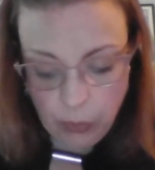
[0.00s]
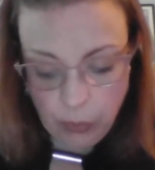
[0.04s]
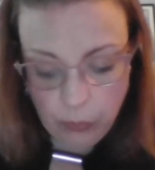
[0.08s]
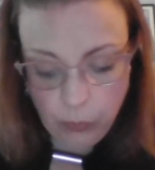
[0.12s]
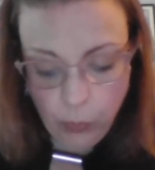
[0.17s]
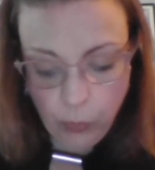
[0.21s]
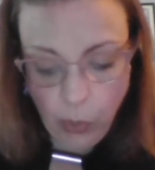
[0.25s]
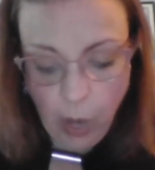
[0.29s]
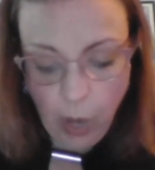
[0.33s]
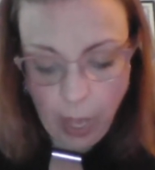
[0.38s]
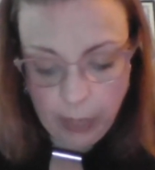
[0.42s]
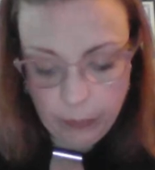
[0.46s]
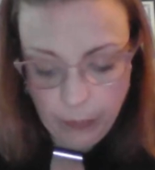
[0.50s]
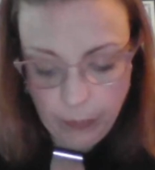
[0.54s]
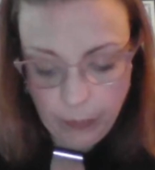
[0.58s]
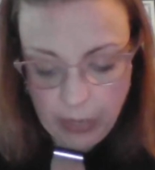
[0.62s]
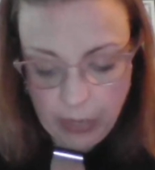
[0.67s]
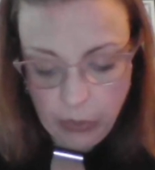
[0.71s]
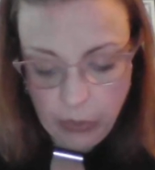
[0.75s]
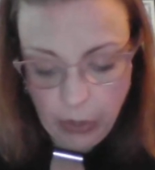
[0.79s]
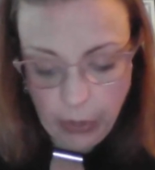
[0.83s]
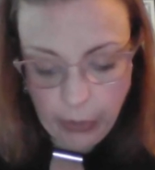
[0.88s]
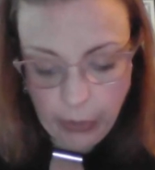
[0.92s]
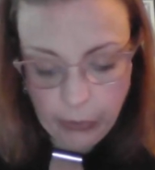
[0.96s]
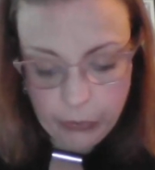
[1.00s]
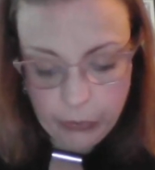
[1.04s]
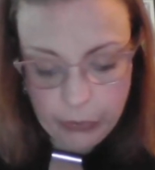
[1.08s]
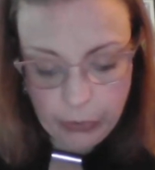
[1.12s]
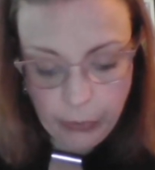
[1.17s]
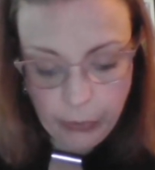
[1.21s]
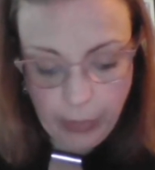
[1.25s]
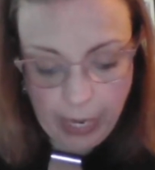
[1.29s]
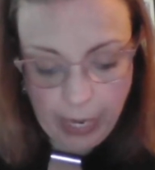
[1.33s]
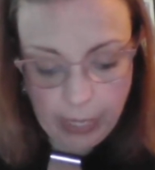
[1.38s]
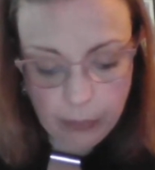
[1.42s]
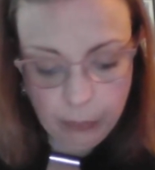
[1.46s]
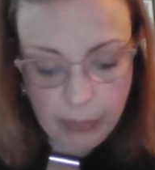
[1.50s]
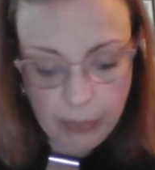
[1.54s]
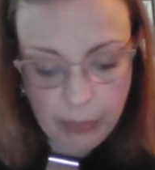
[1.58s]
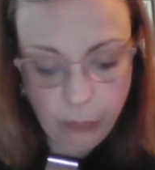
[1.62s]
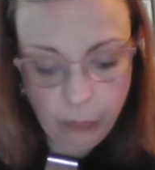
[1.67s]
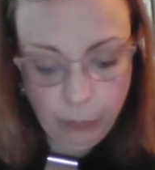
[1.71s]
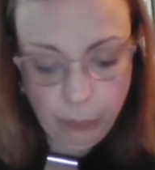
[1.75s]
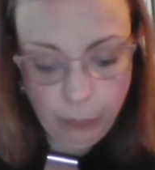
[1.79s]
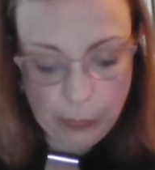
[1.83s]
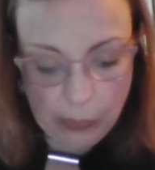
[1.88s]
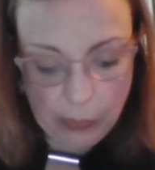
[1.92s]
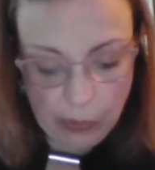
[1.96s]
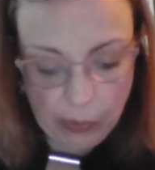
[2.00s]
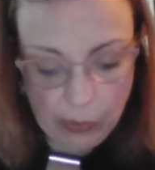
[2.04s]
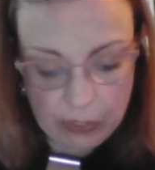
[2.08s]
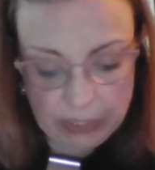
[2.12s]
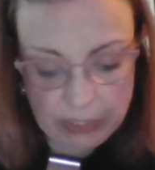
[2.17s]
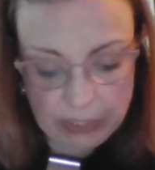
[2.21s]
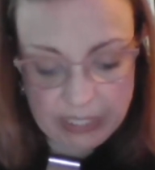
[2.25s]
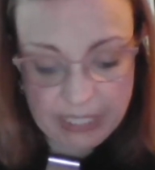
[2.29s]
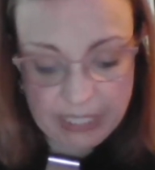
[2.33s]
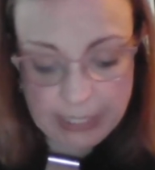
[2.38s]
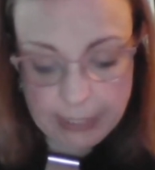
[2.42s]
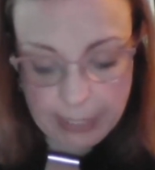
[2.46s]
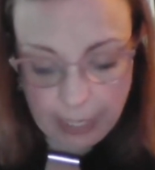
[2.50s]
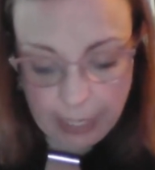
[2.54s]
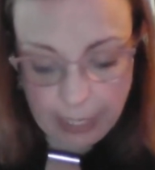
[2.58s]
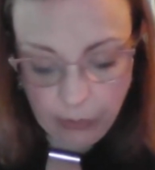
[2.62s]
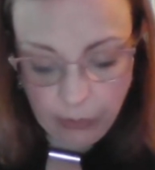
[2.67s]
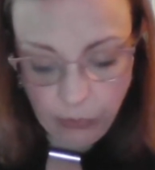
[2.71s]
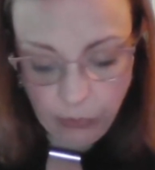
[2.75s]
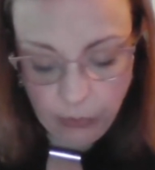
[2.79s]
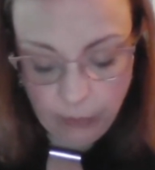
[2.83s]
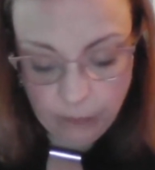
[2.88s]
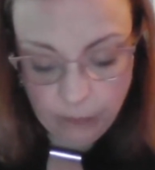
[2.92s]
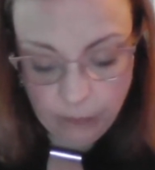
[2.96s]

brought by those who had been burned to death,